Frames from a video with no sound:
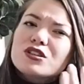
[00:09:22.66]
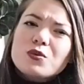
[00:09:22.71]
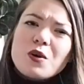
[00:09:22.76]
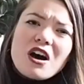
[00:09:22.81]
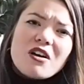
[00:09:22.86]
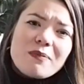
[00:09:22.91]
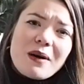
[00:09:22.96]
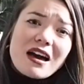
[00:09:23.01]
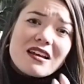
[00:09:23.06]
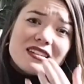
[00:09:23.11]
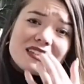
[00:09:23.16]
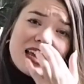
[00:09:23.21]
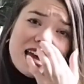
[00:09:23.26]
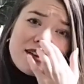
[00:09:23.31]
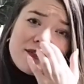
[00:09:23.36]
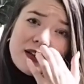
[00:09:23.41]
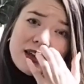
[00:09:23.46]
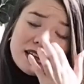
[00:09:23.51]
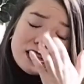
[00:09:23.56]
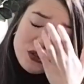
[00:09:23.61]
£12
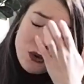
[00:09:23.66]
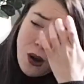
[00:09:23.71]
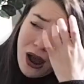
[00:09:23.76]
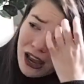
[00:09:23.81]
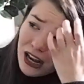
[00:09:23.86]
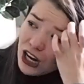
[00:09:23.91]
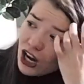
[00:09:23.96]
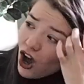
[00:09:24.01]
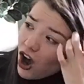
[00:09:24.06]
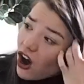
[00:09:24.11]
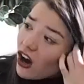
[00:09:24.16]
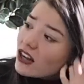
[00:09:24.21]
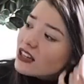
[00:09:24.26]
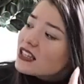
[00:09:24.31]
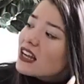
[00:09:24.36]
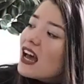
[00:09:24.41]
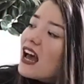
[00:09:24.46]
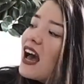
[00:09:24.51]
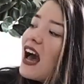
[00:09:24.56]
saving, it's quite a lot.